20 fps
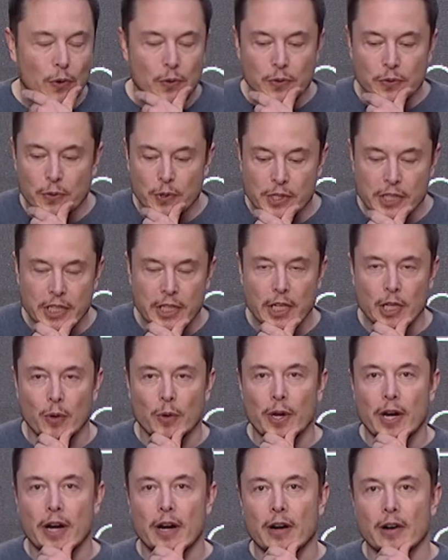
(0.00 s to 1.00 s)
14
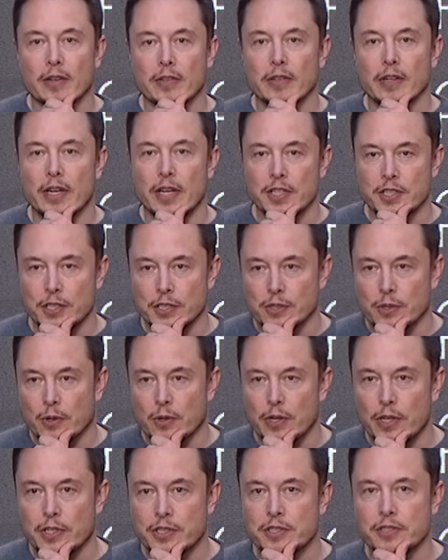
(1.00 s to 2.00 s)
kilowatt hour energy
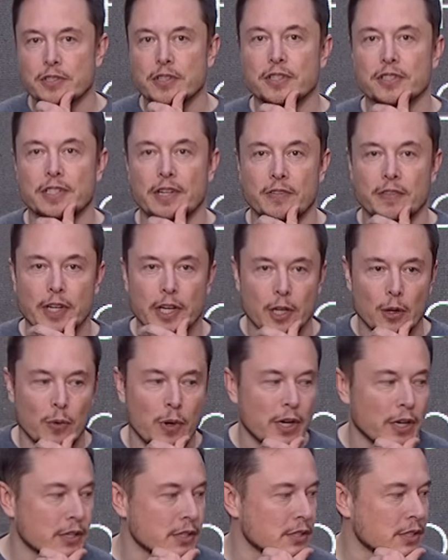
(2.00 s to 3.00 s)
storage, 7
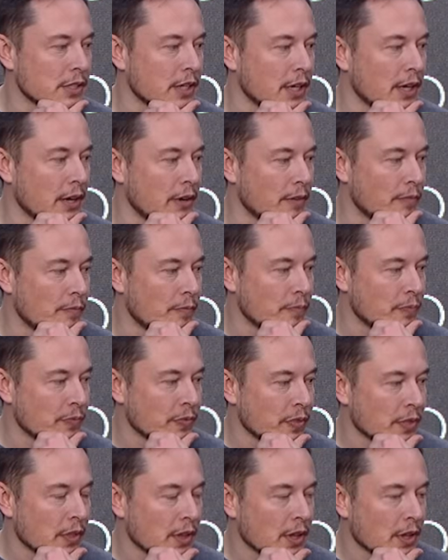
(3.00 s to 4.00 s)
kilowatt uh,
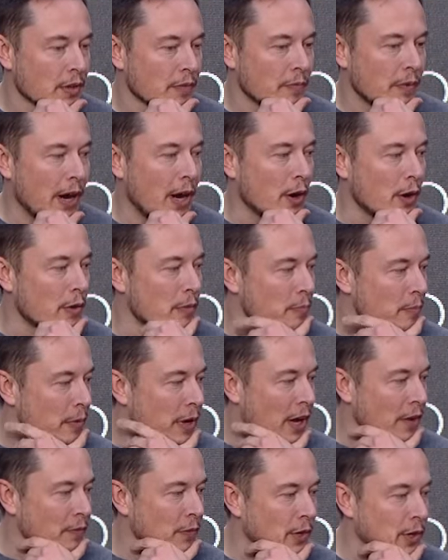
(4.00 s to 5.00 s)
power
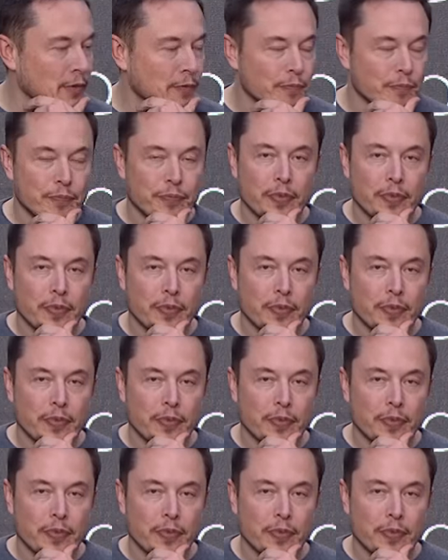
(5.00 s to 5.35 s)
output.